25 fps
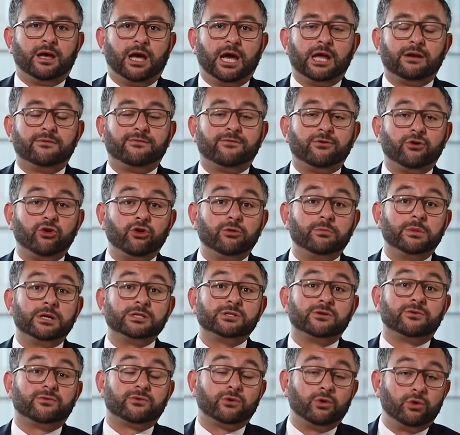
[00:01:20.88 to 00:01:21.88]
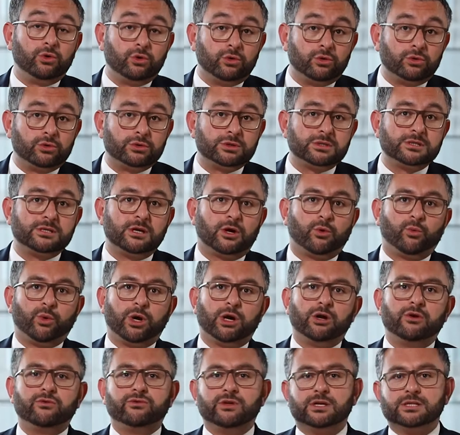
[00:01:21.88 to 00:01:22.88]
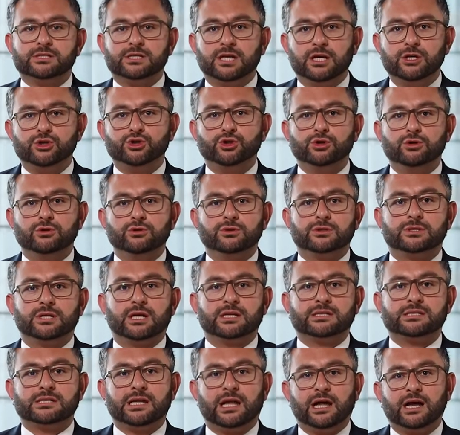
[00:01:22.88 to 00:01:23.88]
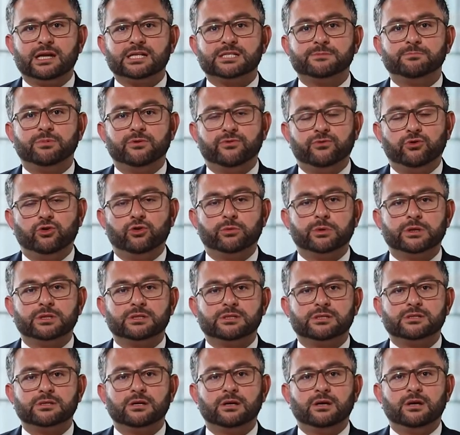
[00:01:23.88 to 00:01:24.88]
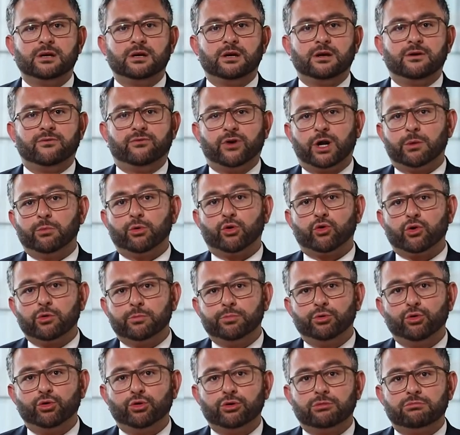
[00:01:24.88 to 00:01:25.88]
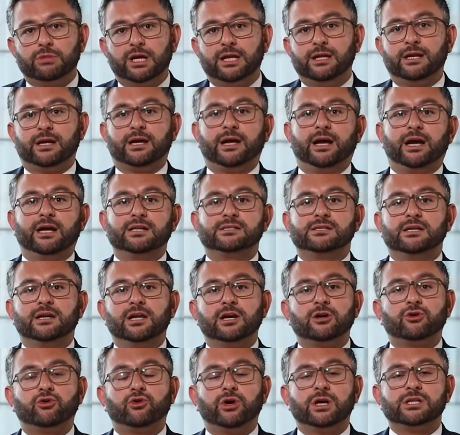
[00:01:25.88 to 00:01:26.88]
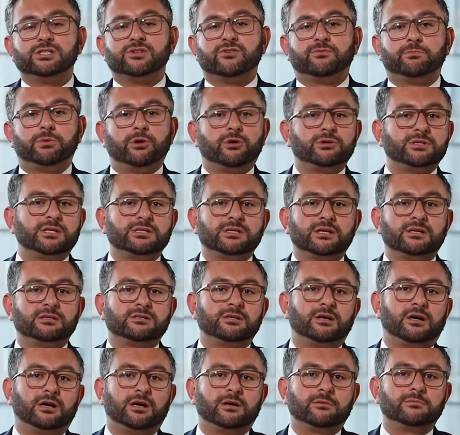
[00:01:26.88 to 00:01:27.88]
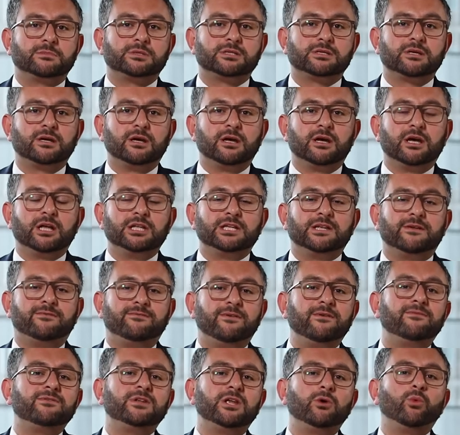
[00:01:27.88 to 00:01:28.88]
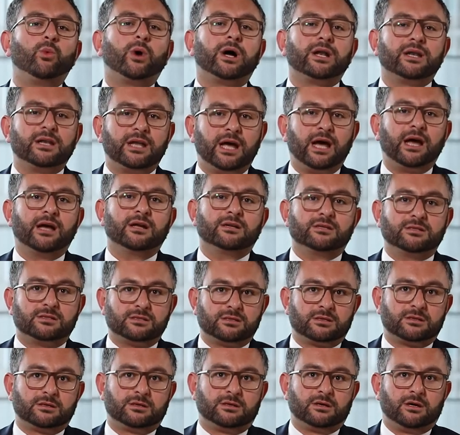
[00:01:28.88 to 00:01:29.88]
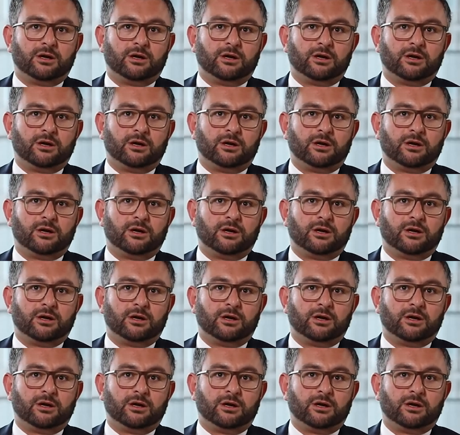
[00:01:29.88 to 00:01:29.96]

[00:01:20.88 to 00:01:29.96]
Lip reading: And FIRB is, of course, aware of these issues. Its last performance framework report indicates an increase of processing times to 51 days